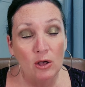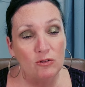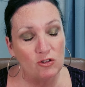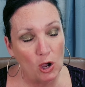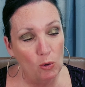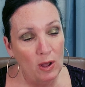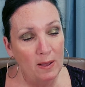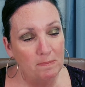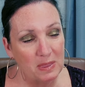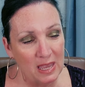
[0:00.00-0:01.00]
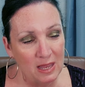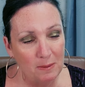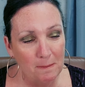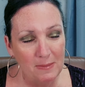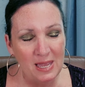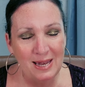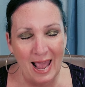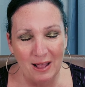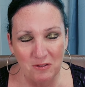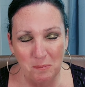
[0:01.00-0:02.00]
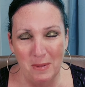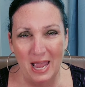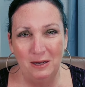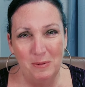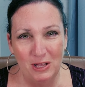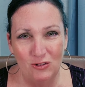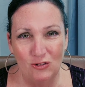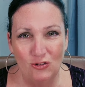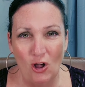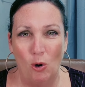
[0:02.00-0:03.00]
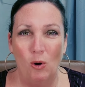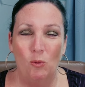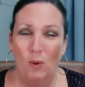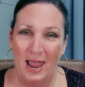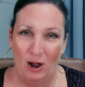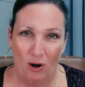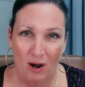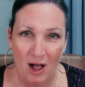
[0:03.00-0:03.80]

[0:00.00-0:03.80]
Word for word: So it it has made me so aware